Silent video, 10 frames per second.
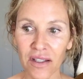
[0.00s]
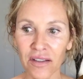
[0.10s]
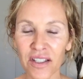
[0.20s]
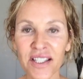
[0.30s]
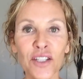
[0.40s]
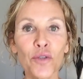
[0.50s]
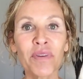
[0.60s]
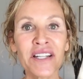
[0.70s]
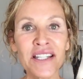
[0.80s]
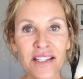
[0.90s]
The need to
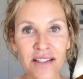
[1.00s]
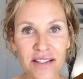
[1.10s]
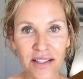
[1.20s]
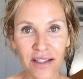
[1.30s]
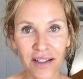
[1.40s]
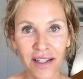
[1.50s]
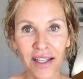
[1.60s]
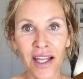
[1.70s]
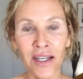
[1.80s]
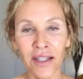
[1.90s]
please
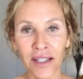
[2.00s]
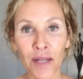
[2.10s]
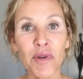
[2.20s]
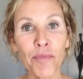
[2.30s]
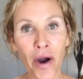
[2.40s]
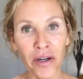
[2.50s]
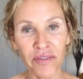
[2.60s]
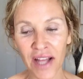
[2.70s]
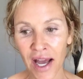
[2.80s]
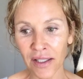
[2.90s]
can be part of
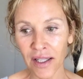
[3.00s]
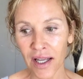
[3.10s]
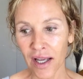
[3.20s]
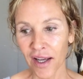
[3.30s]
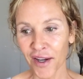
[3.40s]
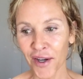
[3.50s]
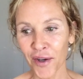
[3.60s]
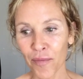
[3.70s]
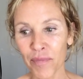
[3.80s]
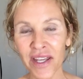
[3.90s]
that.
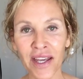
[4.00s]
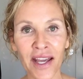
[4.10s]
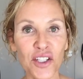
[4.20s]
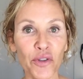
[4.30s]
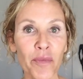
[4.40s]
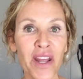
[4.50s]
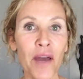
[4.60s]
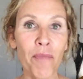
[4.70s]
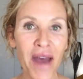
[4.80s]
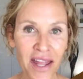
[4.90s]
Being extremely
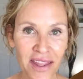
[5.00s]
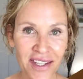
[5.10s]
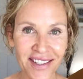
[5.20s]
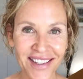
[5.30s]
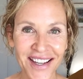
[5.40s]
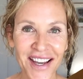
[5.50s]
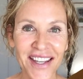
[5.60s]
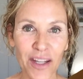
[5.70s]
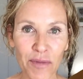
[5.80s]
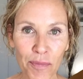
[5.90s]
empathic
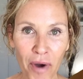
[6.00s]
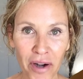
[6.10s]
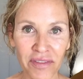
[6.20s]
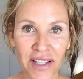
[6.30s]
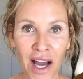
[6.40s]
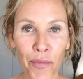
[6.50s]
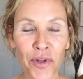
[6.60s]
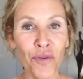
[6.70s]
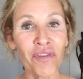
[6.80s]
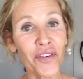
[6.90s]
can be part of that. When
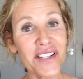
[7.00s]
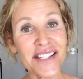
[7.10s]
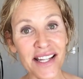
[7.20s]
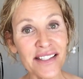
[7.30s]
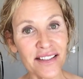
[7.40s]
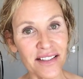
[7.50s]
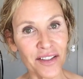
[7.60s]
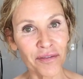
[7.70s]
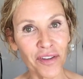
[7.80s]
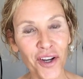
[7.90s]
you're very
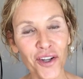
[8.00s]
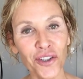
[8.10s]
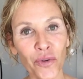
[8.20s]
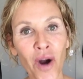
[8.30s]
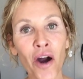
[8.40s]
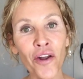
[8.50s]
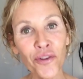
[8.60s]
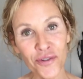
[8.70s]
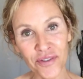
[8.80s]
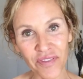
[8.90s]
sensitive to how
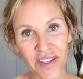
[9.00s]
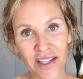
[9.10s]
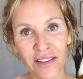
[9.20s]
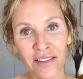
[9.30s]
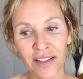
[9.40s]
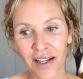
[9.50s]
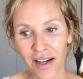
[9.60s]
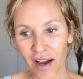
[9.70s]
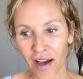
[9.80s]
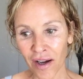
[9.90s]
others feel,
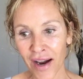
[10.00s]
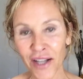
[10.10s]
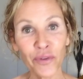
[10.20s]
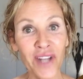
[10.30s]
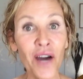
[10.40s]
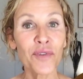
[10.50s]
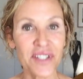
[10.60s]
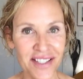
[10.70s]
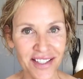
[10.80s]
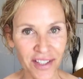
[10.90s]
I know that
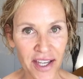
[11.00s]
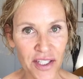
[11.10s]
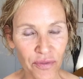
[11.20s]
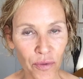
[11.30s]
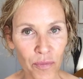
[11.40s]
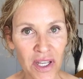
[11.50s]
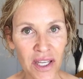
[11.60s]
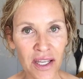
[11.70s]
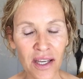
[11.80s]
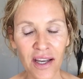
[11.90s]
was the case for
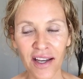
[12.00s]
me,